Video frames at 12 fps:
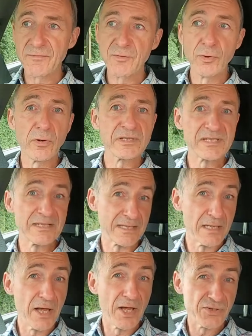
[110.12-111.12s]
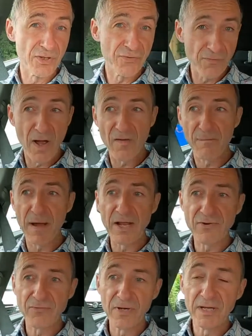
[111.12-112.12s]
of course has a larger drive
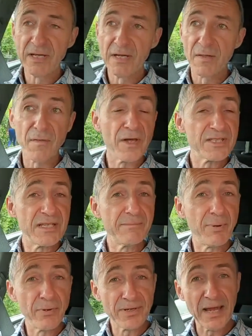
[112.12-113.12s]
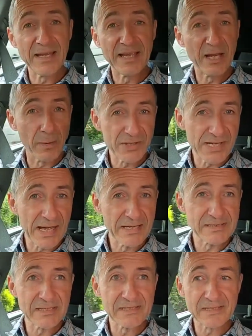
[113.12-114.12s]
battery, 13.8 kilowatt
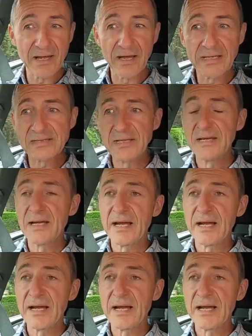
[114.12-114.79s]
hours in size,